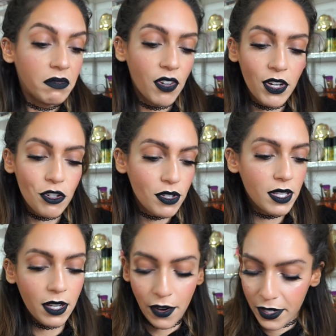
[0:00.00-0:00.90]
Very
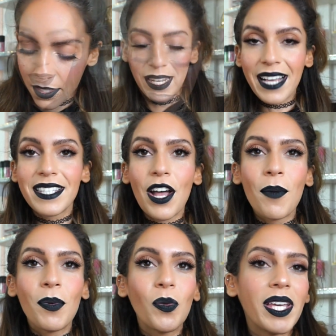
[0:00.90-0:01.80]
interesting. All right. Next
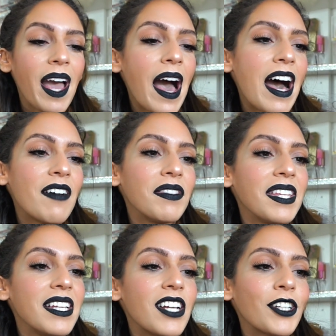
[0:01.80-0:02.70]
up, we have
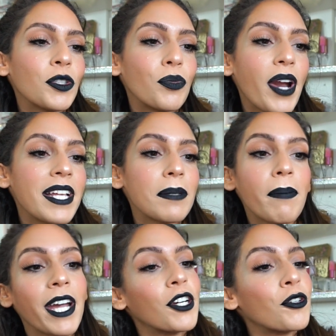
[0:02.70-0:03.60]
the Dr. Brandt
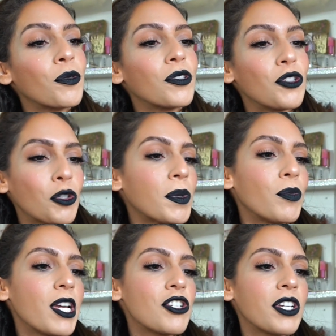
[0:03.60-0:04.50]

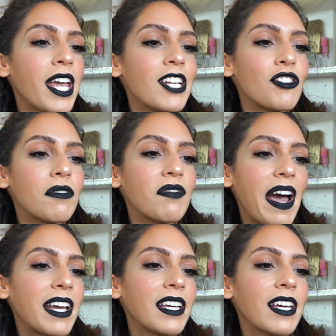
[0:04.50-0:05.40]
Microdermabrasion Age
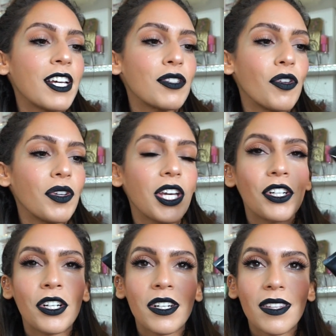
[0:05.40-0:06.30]
Defying
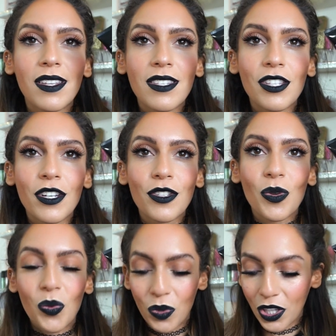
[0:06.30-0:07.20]
Exfoliator. This
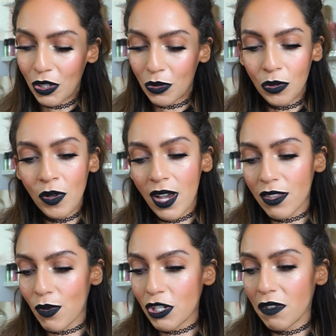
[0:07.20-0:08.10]
looks really cool.
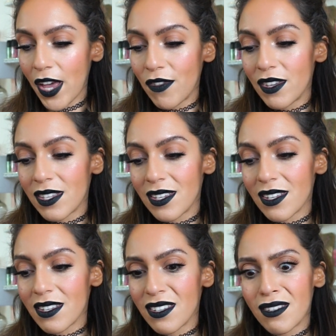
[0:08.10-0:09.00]
And the original value of this is